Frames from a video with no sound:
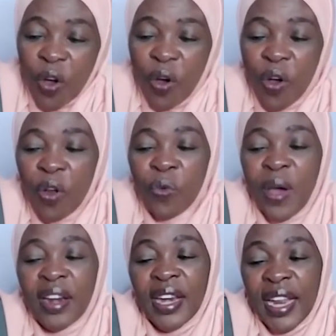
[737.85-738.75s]
all
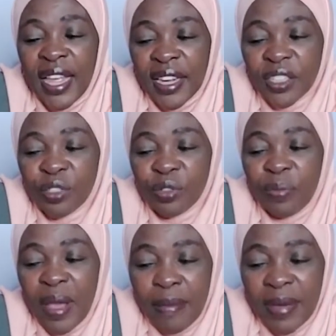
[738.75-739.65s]
one needs to
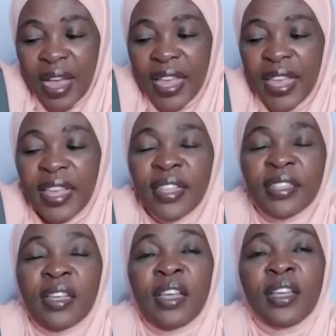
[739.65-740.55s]
remember is
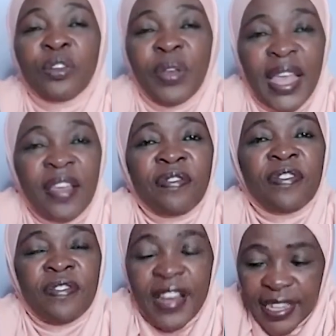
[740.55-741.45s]
to give
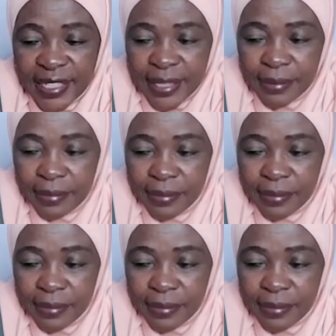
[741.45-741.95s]
first.